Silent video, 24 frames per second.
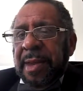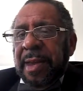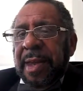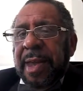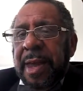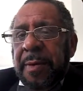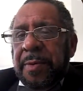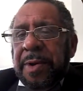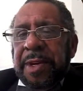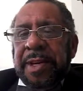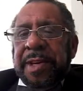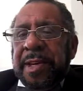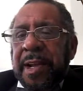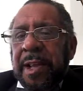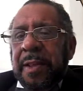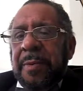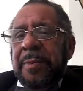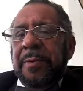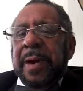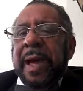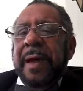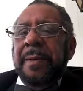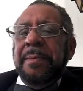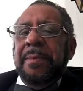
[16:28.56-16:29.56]
He wouldn't kill
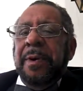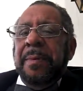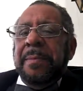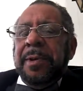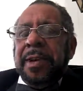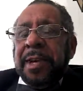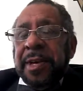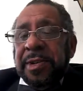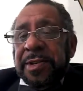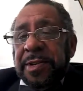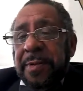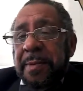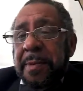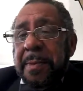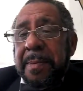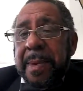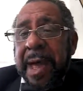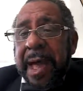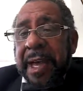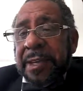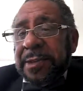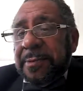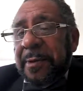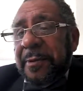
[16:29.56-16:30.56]
a white boy because he
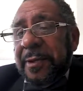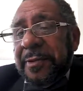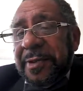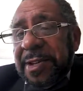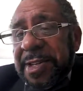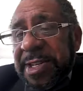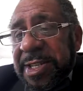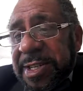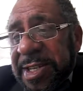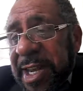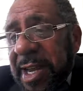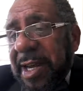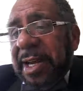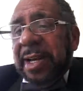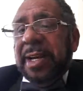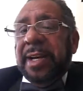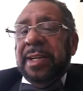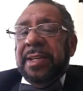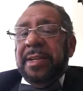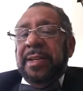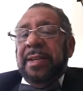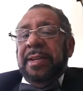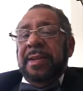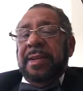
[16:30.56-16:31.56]
reminds him of his son.
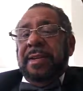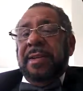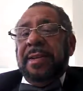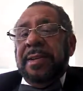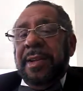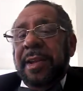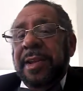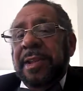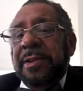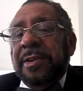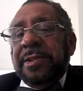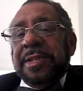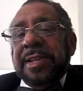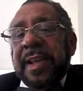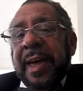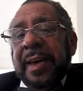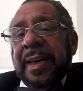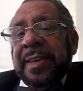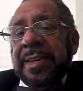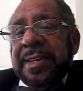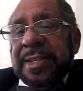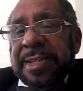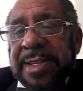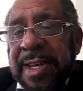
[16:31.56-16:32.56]
He looks like
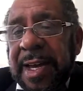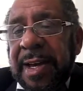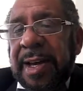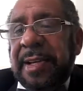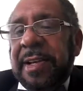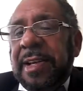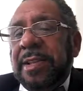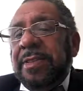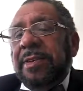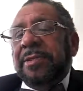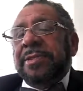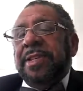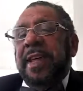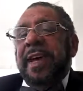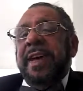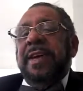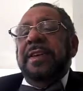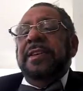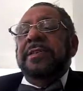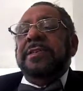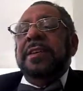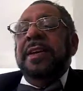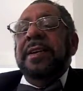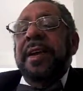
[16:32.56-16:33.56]
his son. He looks like
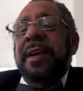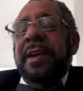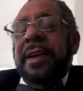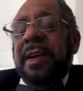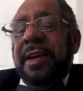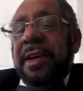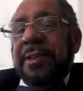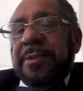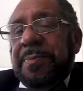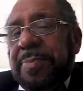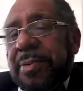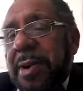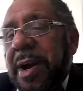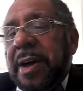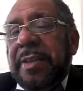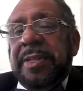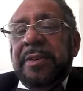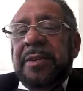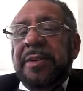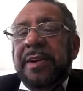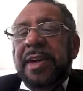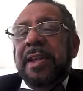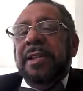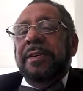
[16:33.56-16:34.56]
his
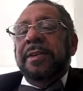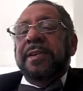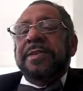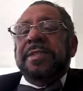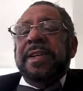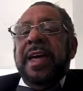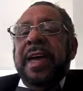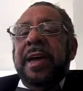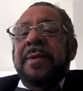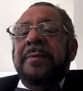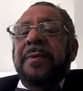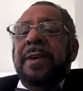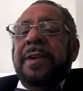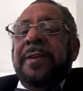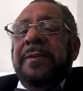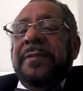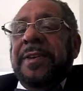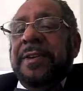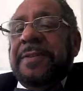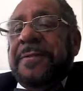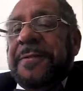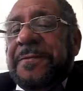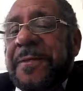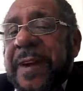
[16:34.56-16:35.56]
brother. He looks like one of
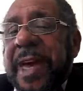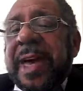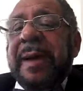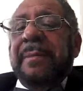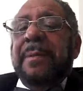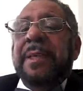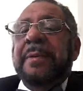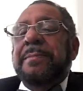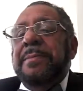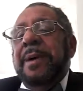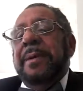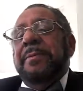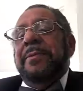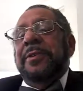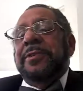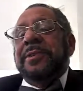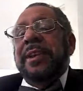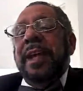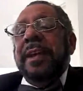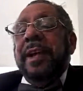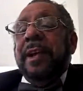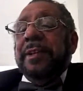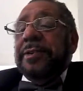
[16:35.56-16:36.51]
his family members.